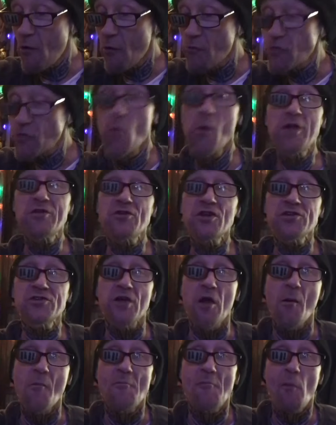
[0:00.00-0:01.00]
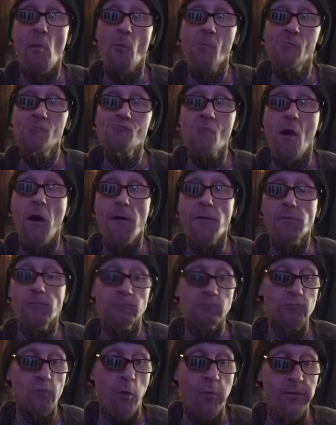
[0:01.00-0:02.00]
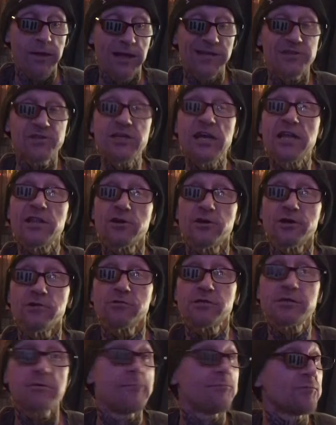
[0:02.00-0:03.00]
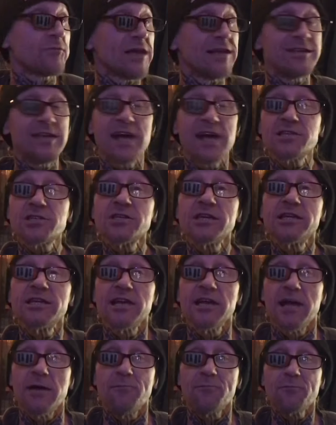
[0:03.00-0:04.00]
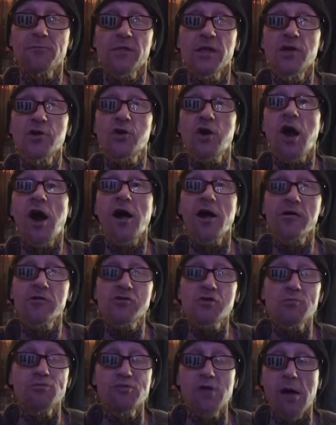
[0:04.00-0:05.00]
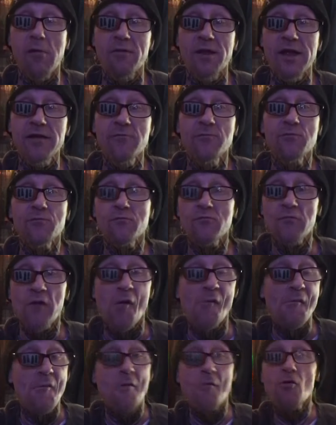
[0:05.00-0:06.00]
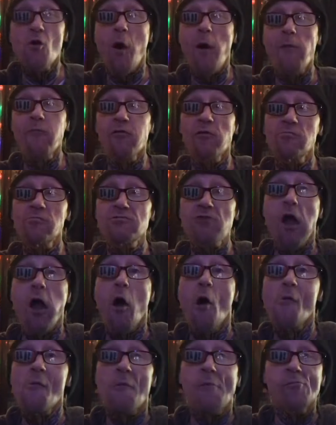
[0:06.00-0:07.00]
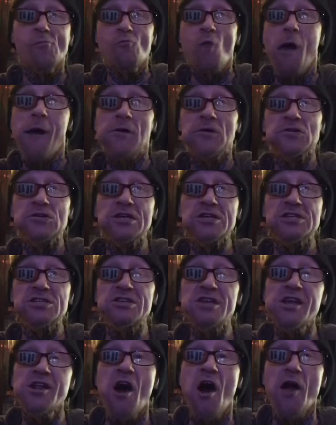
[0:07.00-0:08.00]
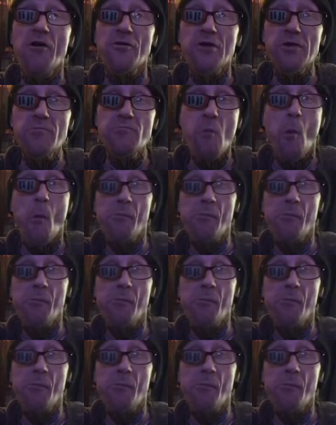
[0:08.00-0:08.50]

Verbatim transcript: So which is it? It's neither. You intentionally did it. Your cards are plummeting, going from 1600